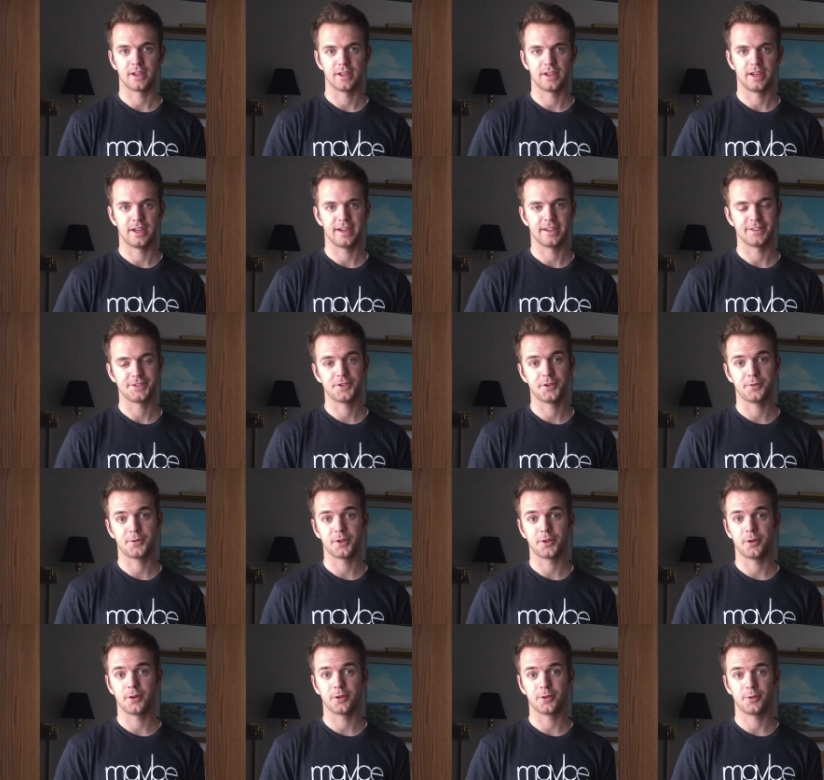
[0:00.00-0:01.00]
Uh, so if
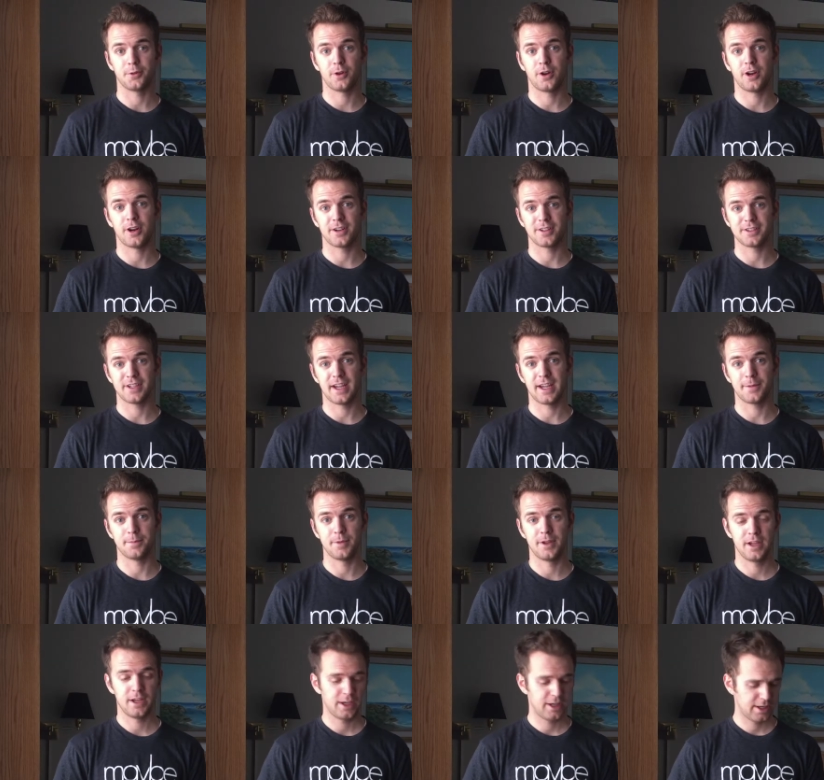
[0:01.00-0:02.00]
you're going through a hard time,